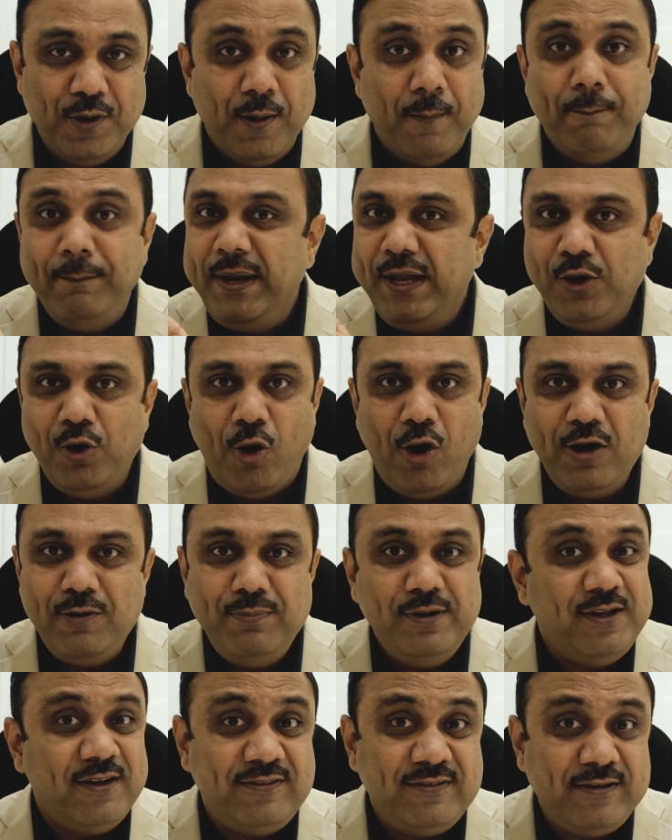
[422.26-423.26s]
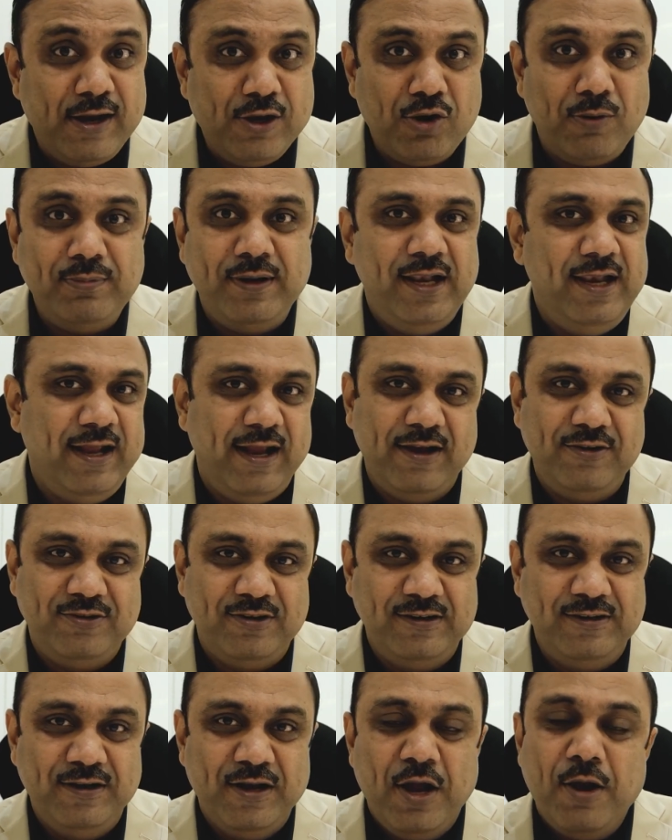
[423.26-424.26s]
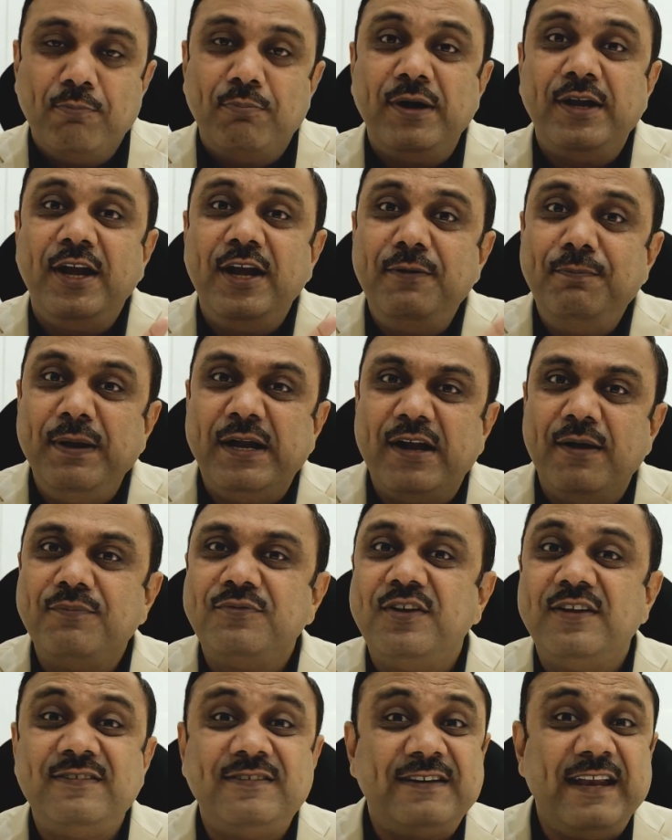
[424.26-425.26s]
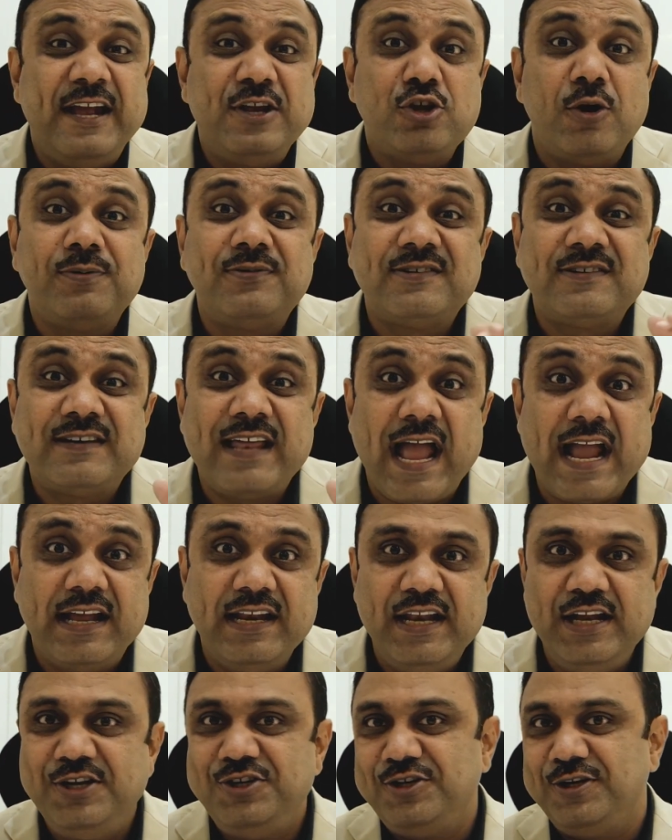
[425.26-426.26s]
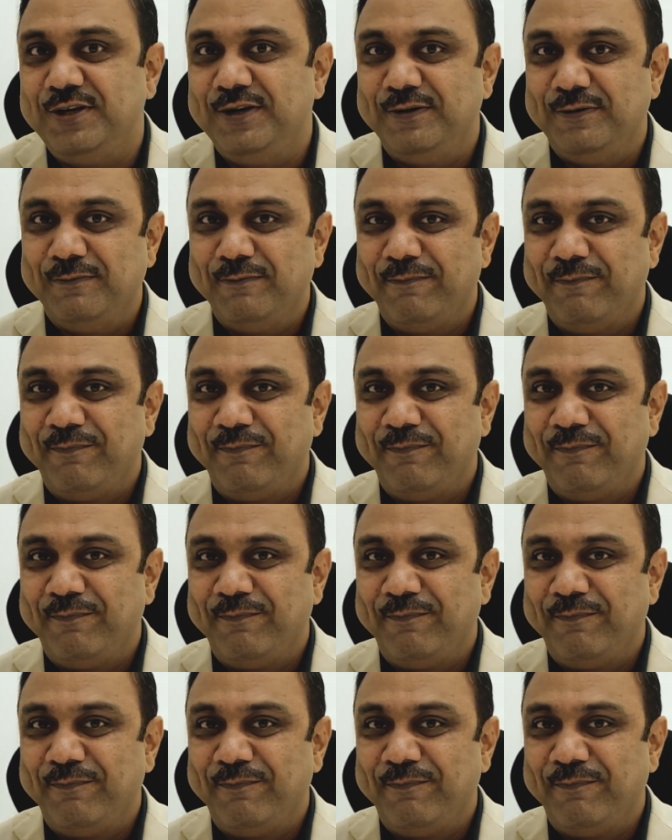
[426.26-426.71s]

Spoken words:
may not be the stage of delegation, but it becomes a stage of stagnation.